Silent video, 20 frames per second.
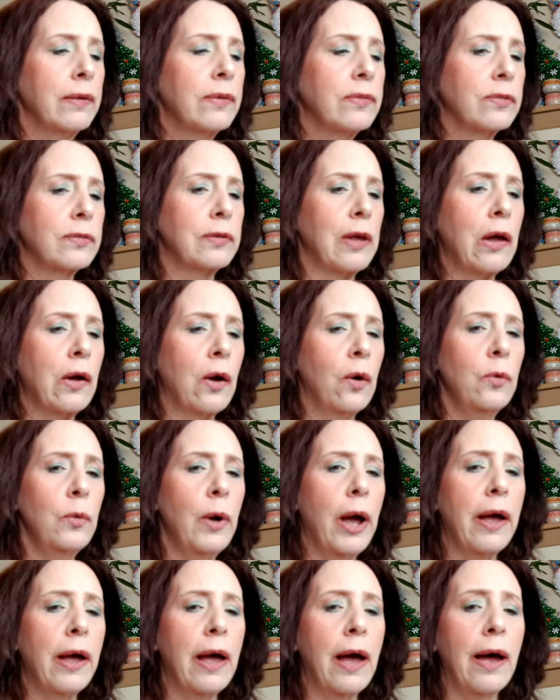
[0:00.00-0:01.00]
so
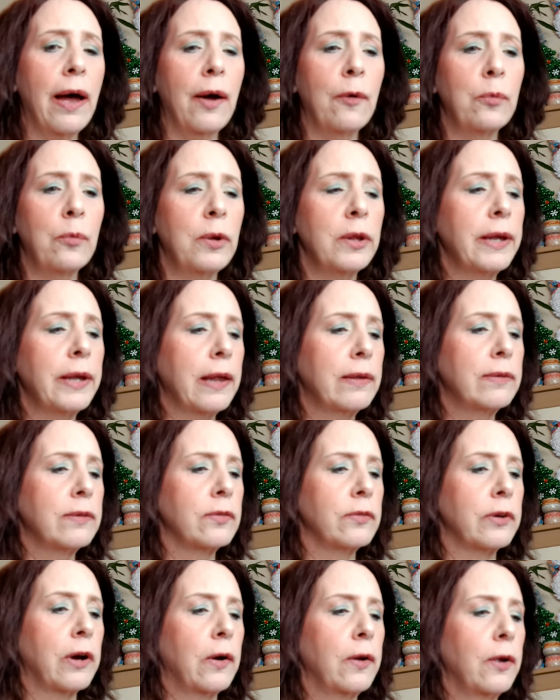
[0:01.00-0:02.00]
uh, we'll get
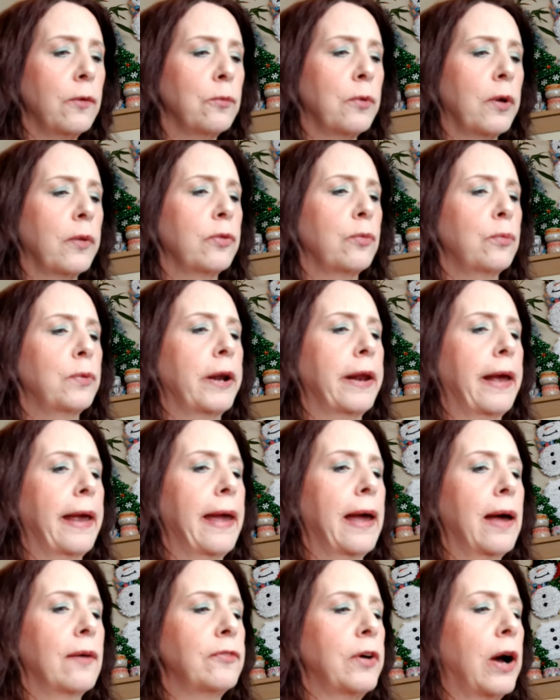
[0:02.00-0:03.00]
started with what I
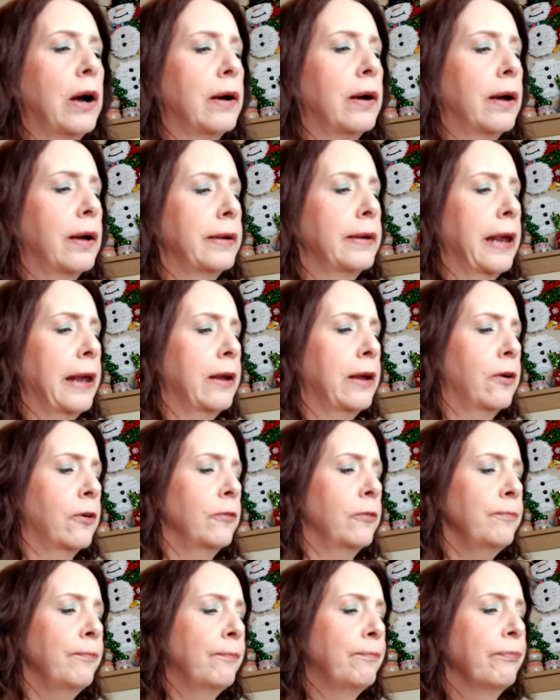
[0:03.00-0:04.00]
have on here.
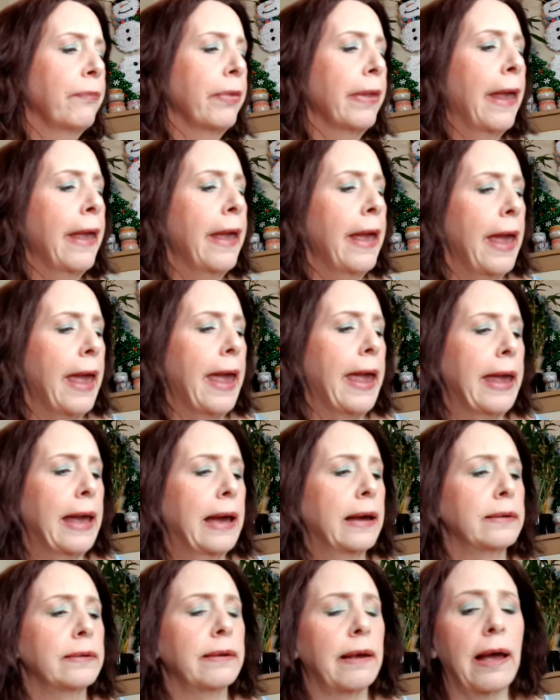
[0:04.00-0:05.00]

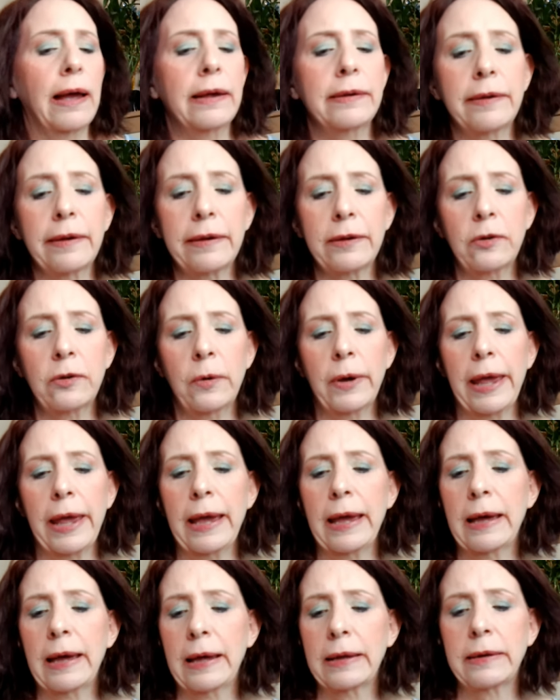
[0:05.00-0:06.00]
And I did go
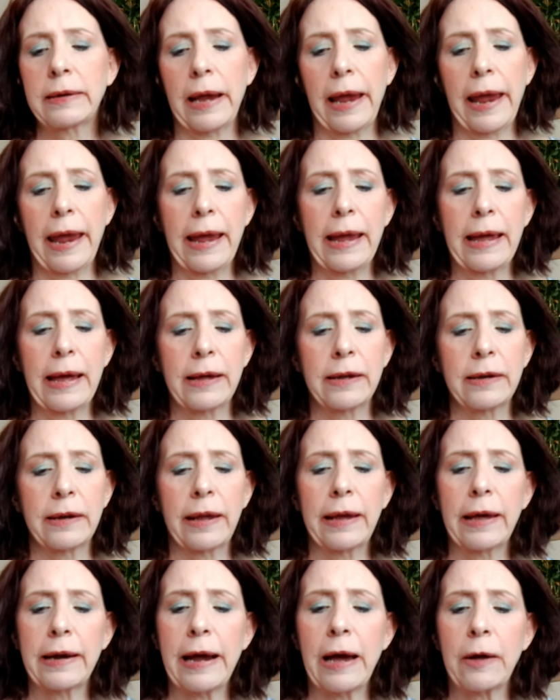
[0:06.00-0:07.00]
ahead
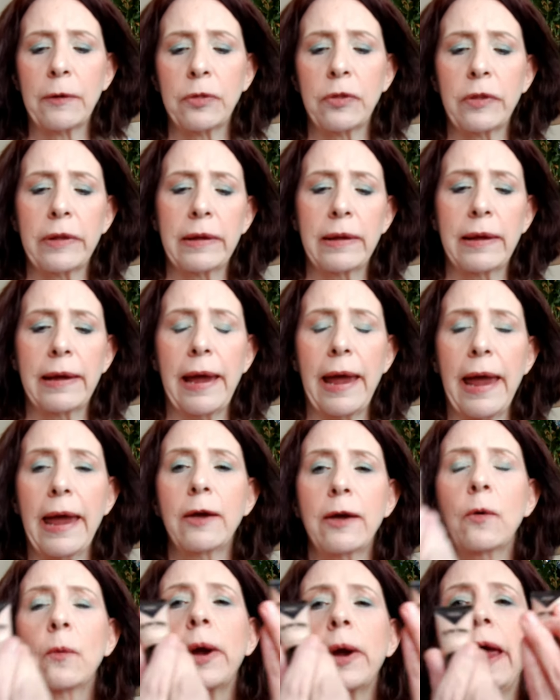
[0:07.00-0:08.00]
and get out the
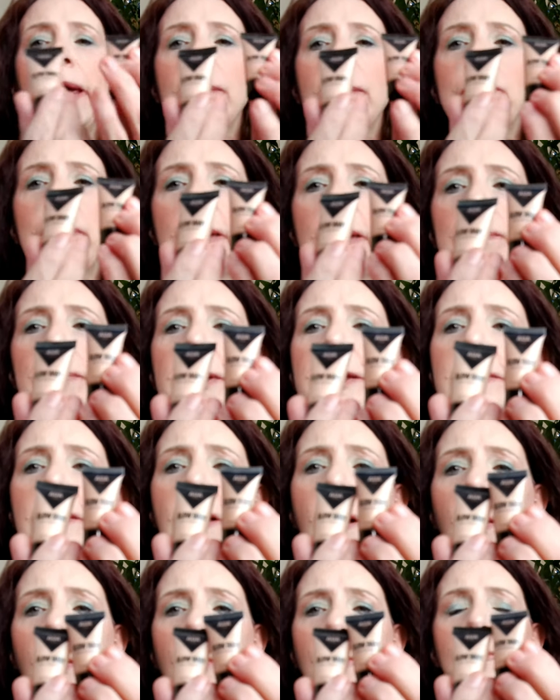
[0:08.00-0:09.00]
AOA Baby
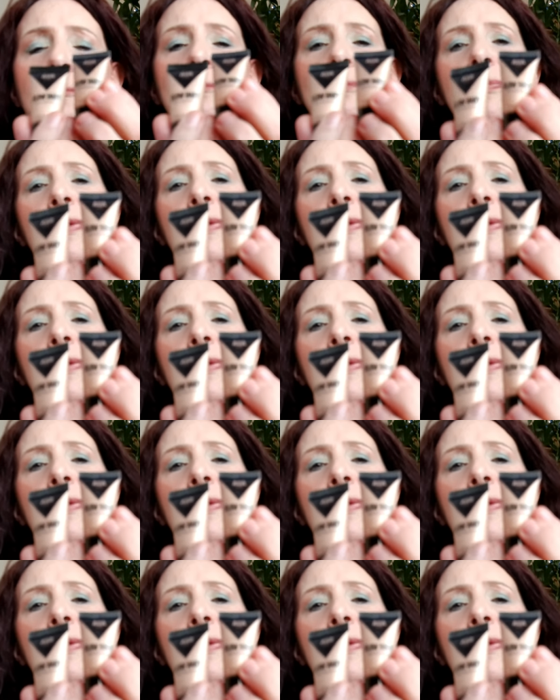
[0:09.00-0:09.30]
Glow.